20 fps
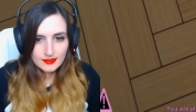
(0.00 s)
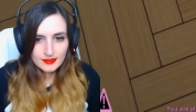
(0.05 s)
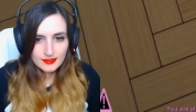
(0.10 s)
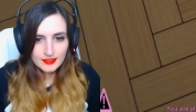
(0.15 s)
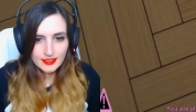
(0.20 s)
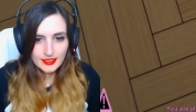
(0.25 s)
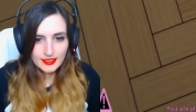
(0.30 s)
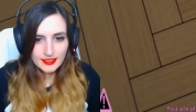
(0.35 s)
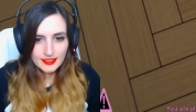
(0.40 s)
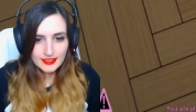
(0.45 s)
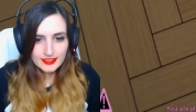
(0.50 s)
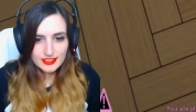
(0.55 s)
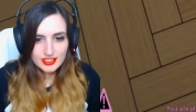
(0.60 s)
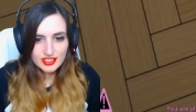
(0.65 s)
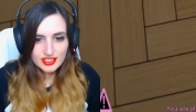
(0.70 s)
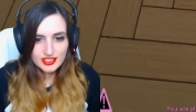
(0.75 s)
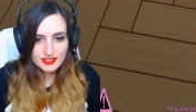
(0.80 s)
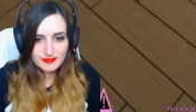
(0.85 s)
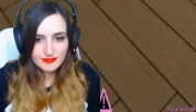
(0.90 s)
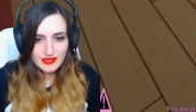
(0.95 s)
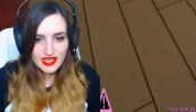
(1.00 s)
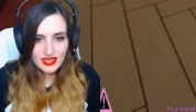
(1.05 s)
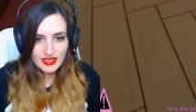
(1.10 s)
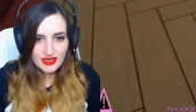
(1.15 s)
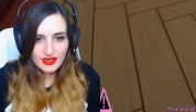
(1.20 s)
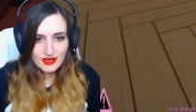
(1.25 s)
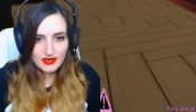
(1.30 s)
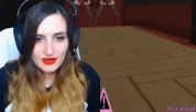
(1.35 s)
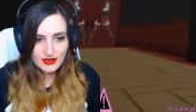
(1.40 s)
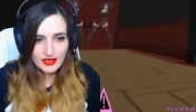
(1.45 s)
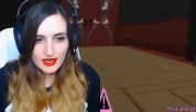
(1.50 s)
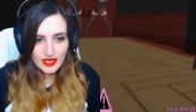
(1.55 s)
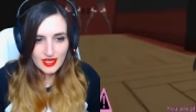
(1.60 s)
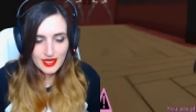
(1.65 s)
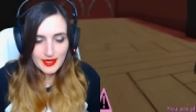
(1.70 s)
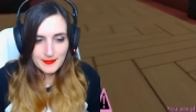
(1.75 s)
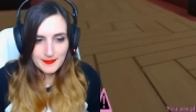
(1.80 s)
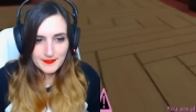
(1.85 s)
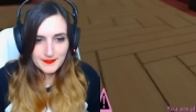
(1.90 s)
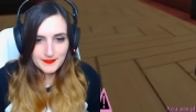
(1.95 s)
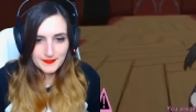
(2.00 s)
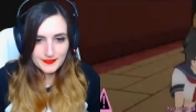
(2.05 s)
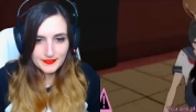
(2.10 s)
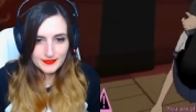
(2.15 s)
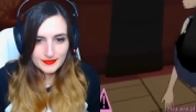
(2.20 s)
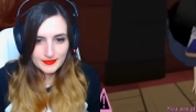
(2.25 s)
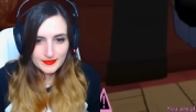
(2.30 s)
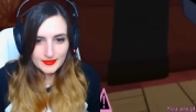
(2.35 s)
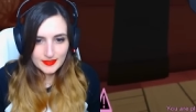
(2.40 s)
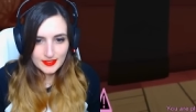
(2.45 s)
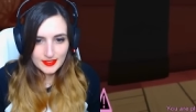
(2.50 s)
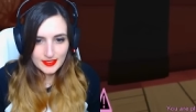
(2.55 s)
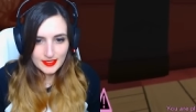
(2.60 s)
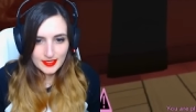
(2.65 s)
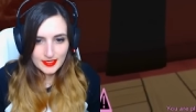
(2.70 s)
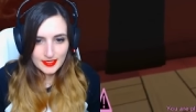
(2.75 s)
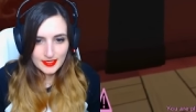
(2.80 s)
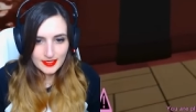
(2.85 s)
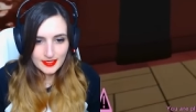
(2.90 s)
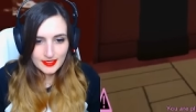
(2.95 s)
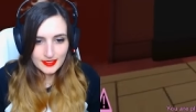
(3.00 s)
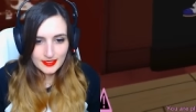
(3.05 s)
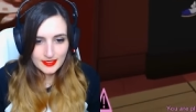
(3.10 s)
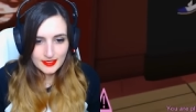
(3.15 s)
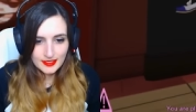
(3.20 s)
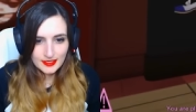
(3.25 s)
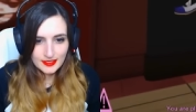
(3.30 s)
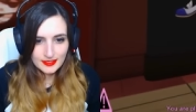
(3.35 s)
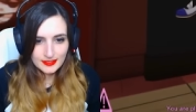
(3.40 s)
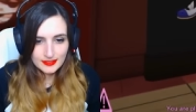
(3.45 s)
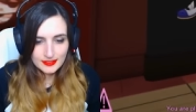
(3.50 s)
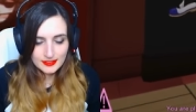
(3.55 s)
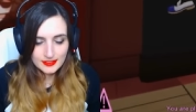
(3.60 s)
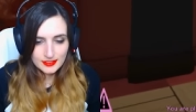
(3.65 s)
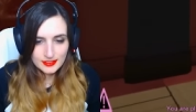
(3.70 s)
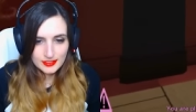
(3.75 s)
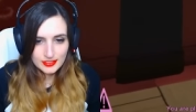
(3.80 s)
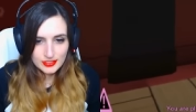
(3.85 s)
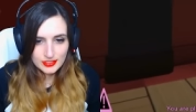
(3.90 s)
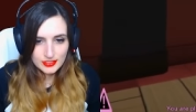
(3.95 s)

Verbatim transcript: Okay, let's just pick her up. And...